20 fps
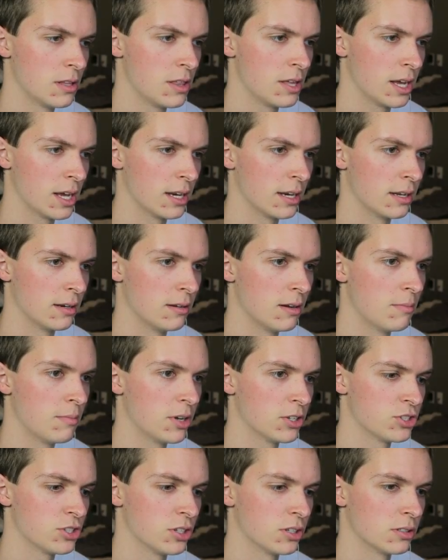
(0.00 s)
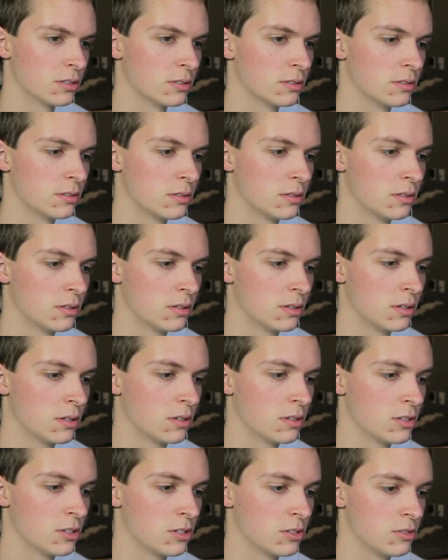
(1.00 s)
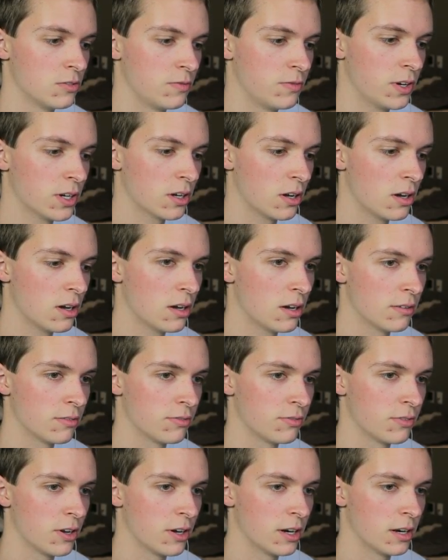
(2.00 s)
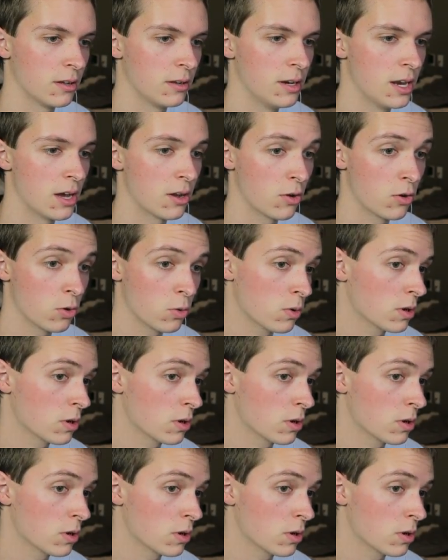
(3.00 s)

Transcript: think I did. I'm not sure. Fuck off. All right, now go